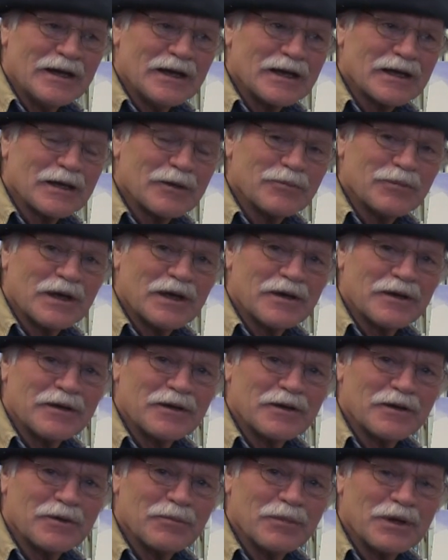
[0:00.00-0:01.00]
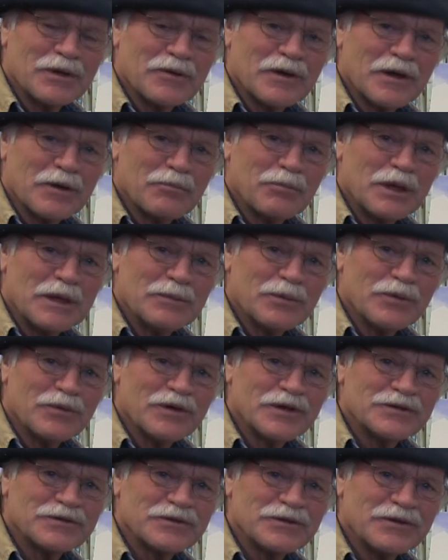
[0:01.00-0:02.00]
I come down here to be around people
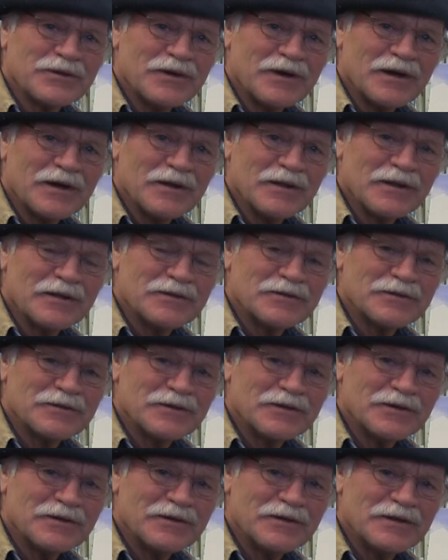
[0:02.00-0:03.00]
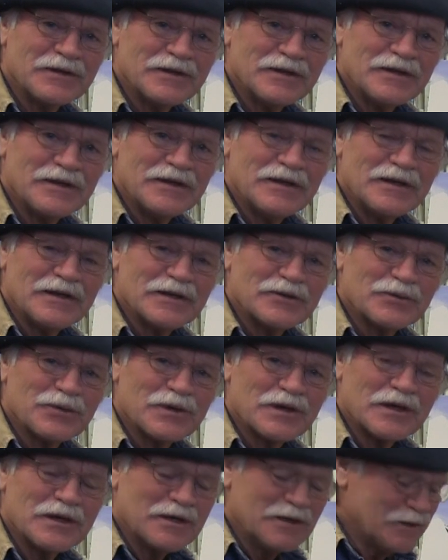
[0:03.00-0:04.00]
once in a while, and so that's what I